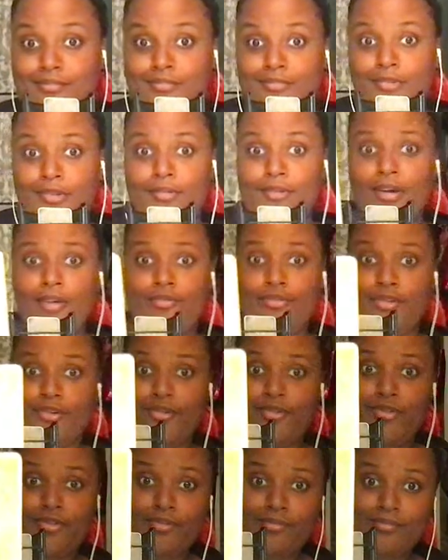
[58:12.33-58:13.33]

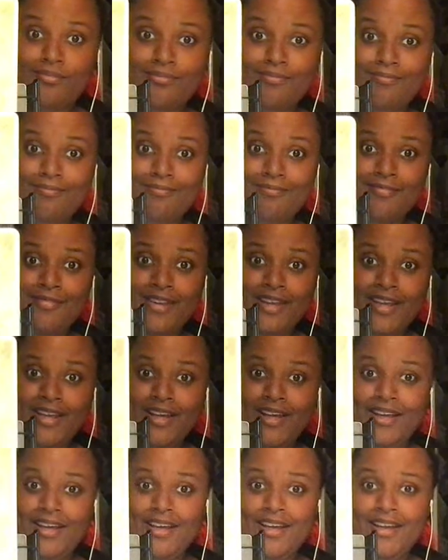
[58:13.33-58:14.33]
lovers.
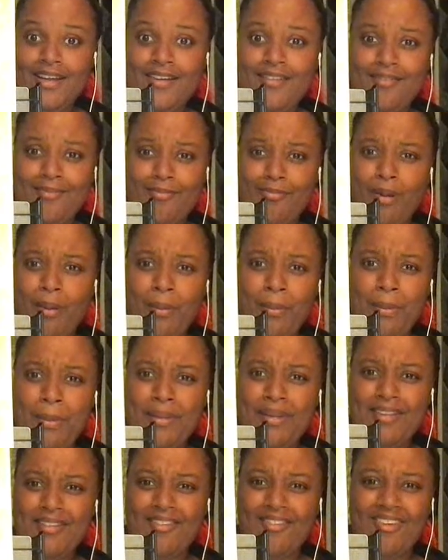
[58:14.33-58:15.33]
Probably maybe
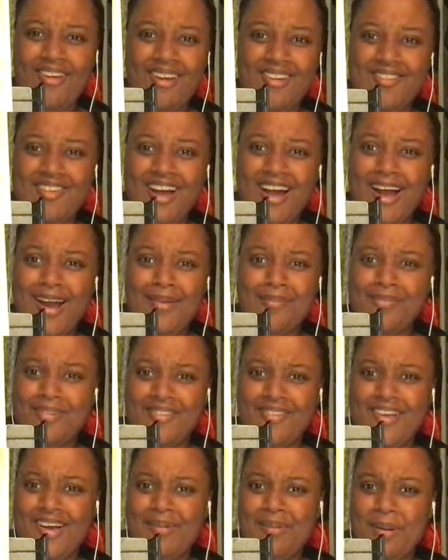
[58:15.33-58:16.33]
like the second time it's
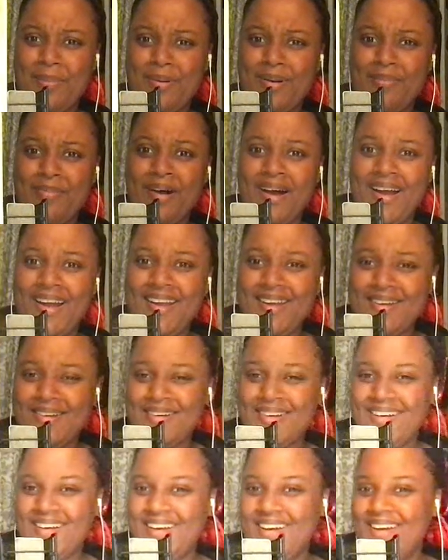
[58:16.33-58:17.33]
come up in my
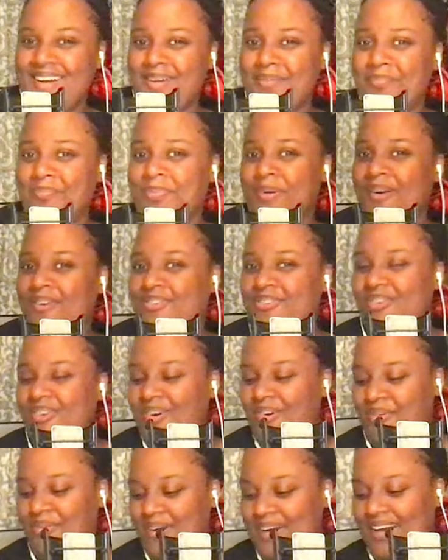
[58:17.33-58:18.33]

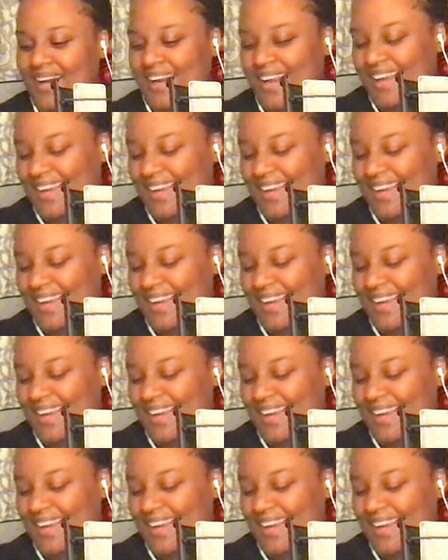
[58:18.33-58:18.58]
personal reading.